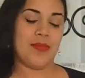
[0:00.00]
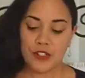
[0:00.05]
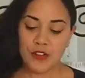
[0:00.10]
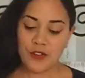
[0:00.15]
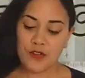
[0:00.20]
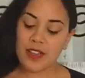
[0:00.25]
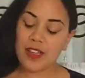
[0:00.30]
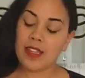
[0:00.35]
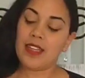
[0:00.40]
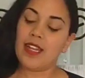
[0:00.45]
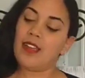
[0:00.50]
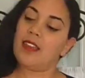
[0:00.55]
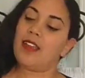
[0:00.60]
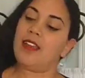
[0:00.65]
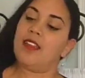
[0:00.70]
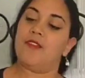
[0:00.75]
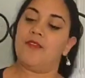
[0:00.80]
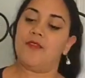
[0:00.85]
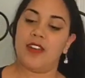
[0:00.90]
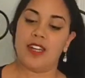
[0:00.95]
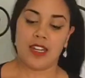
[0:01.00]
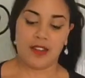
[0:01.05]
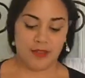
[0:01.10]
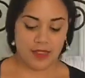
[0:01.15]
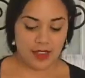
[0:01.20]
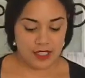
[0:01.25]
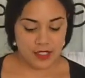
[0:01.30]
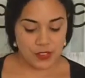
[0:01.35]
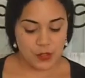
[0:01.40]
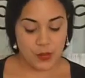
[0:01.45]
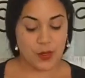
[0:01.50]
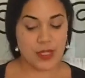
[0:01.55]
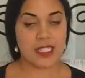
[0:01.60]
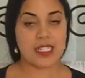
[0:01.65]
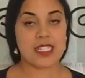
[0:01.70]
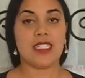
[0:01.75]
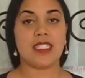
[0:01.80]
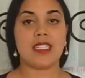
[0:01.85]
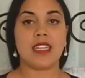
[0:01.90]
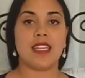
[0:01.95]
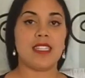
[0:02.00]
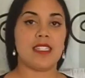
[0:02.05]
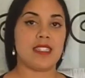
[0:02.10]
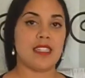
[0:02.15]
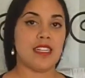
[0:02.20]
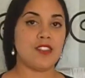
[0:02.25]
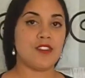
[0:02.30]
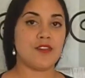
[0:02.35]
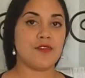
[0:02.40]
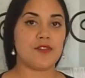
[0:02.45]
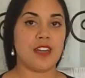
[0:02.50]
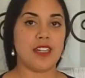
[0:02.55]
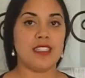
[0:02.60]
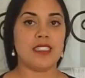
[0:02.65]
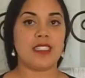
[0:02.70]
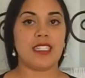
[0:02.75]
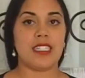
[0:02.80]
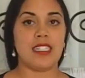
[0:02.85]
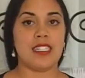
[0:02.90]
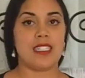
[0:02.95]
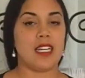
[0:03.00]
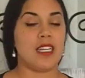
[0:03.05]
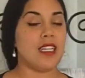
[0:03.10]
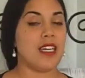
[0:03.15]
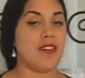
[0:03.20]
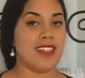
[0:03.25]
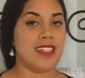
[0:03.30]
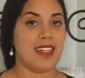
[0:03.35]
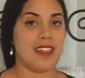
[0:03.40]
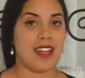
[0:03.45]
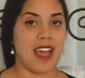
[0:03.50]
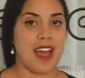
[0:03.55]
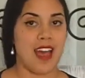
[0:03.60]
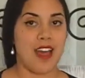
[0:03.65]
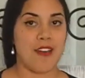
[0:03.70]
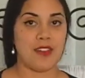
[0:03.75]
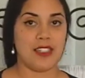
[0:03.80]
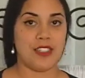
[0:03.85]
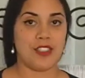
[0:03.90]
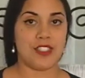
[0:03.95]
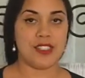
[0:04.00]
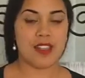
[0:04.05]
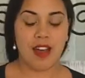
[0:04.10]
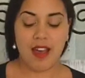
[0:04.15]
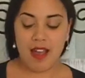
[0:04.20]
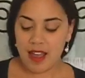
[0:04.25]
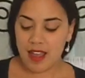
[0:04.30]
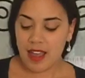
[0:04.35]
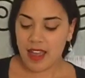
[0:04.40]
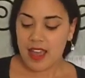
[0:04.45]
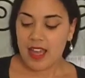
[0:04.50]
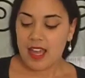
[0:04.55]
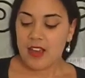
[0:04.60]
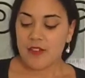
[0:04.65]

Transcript: So for the length and the fit of this corset, the center front is 11.5 inches high.